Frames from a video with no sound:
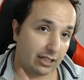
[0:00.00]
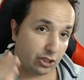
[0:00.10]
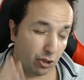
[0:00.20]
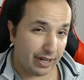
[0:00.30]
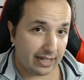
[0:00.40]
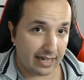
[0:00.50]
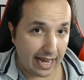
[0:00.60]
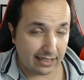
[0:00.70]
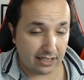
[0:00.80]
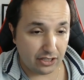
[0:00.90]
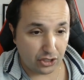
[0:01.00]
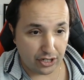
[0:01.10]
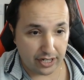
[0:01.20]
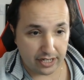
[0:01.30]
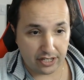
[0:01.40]
During the
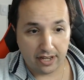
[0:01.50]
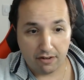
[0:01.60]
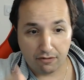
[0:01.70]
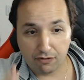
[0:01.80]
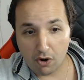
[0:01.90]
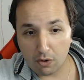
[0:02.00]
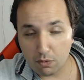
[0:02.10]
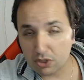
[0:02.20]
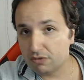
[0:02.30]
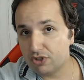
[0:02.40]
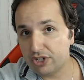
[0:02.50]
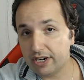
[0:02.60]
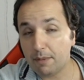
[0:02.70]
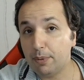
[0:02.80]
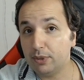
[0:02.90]
1930s, Flohr was considered
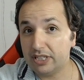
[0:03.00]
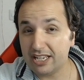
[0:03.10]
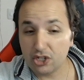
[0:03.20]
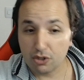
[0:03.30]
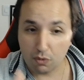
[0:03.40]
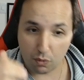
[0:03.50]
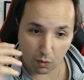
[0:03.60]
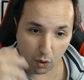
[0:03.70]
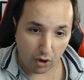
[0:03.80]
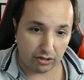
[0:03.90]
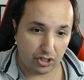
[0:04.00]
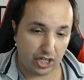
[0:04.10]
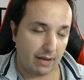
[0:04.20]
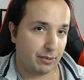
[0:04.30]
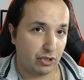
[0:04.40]
a potential world
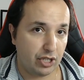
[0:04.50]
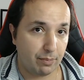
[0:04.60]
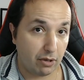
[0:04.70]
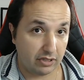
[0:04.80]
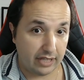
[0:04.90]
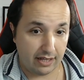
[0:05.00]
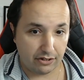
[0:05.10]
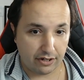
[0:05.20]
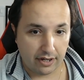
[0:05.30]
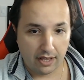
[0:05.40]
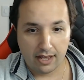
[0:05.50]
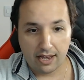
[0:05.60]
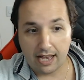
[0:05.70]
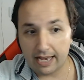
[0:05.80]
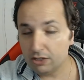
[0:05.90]
championship contender.
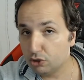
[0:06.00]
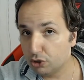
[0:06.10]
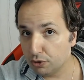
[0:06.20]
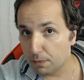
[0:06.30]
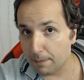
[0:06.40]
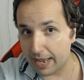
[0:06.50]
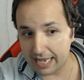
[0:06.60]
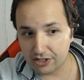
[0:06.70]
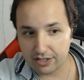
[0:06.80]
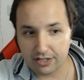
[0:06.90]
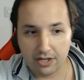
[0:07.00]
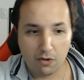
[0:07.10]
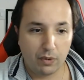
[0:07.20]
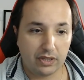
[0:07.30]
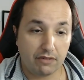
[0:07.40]
He drew matches
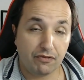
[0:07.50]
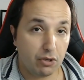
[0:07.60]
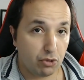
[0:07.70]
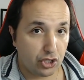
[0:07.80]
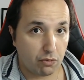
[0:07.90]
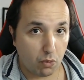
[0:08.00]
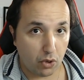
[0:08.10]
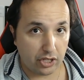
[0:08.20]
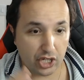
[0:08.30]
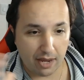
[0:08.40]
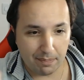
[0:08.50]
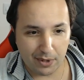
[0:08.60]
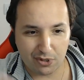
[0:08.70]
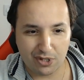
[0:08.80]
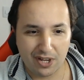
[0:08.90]
with the future world
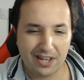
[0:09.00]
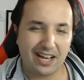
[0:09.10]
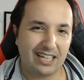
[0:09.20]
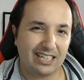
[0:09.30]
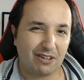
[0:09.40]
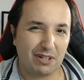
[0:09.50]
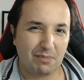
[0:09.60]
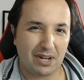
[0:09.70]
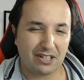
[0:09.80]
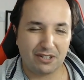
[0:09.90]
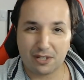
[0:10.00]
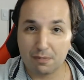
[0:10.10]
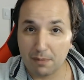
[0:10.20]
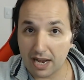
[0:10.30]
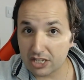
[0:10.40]
champions, the grandmasters
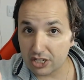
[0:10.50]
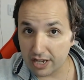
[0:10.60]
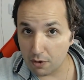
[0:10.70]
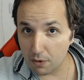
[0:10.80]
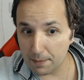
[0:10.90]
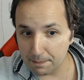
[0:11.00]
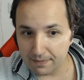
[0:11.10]
Max Euwe